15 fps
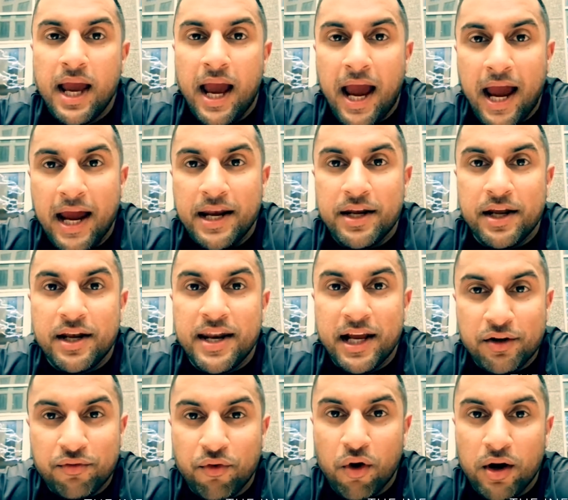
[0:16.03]
And
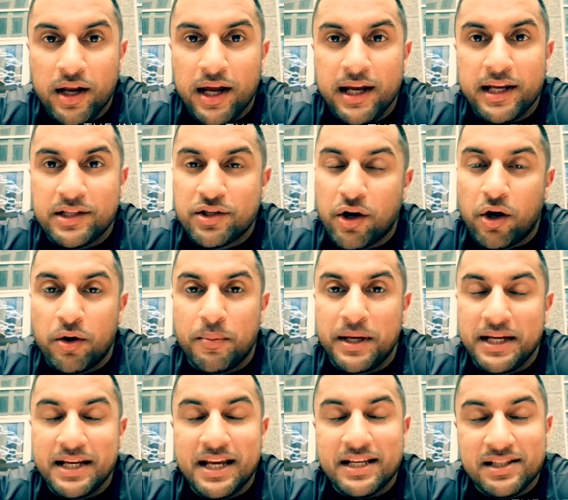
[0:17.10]
next Friday is going to be
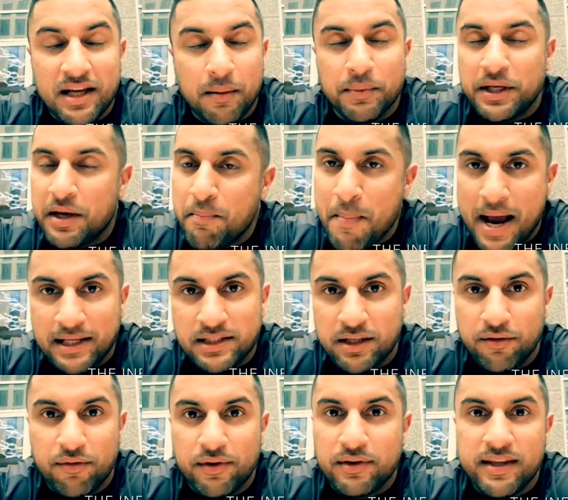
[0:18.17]
something
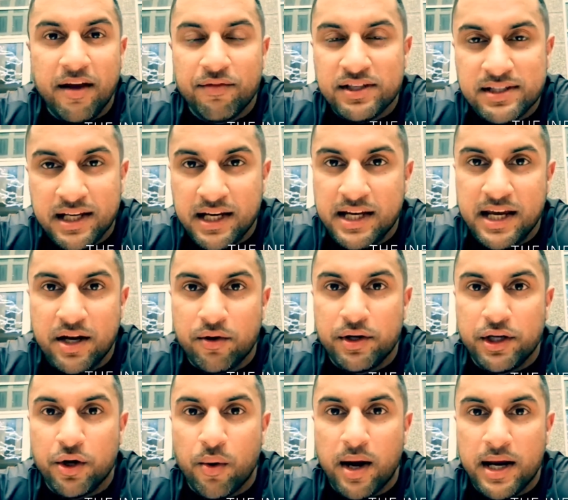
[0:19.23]
massive, never seen here in
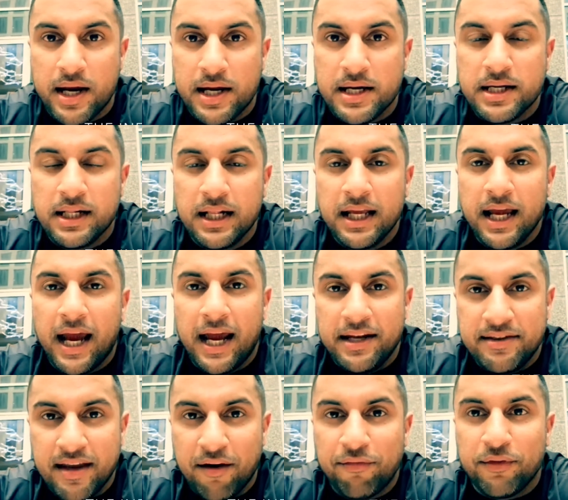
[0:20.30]
the UAE, and
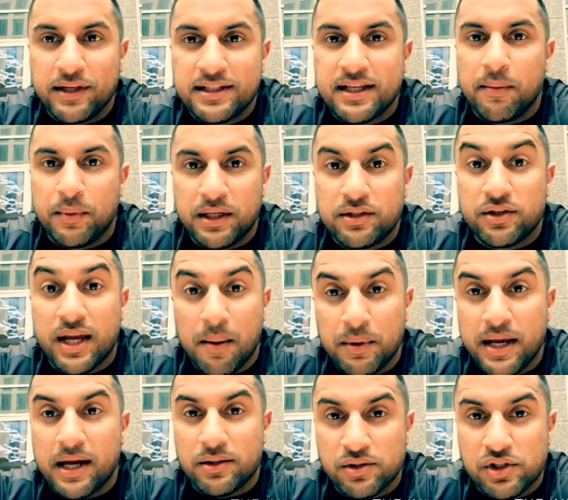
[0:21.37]
definitely something to
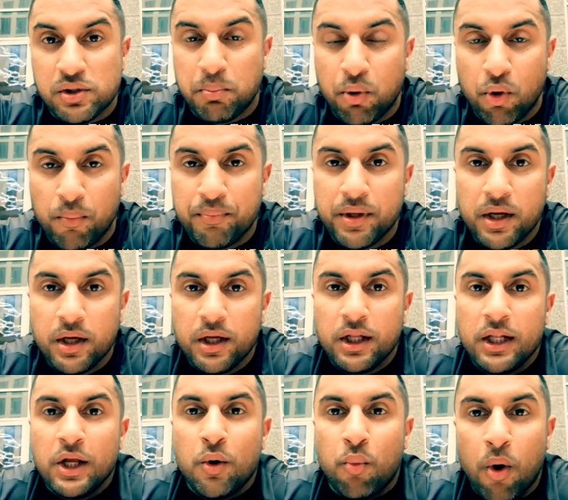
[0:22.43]
come out and support.
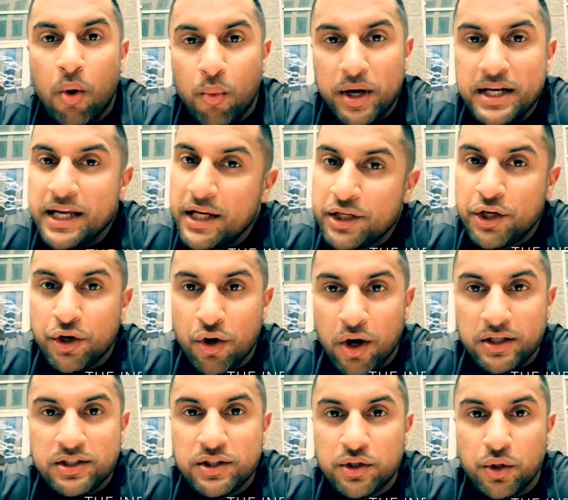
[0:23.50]
What we need you
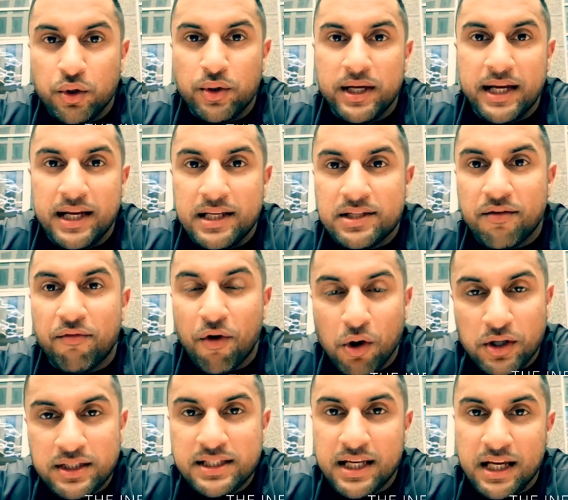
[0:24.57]
guys to do is
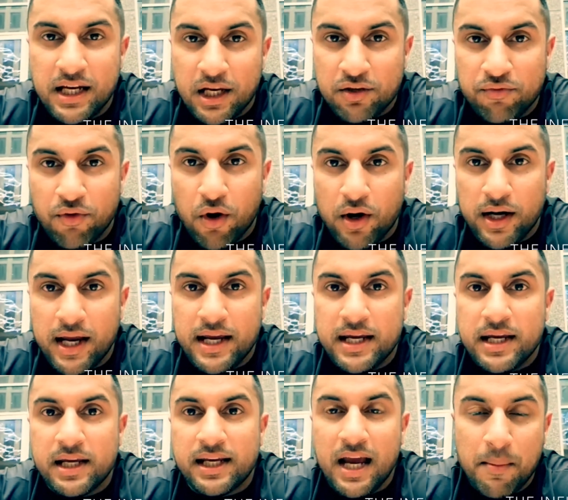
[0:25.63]
volunteer next
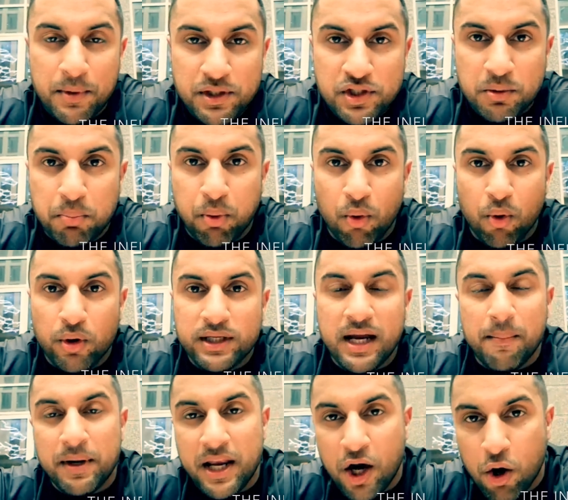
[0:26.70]
Friday, come and support,
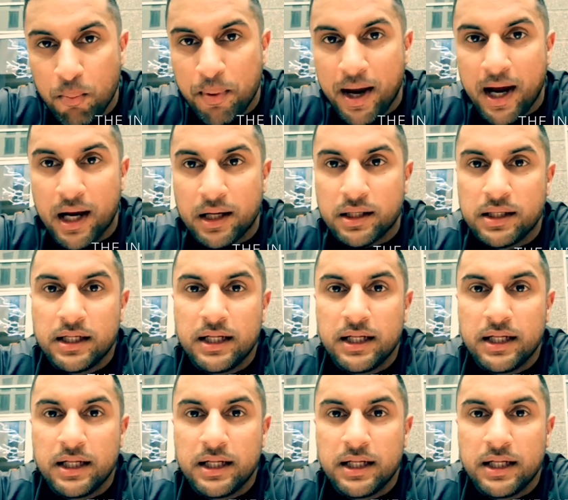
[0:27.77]
come and help out.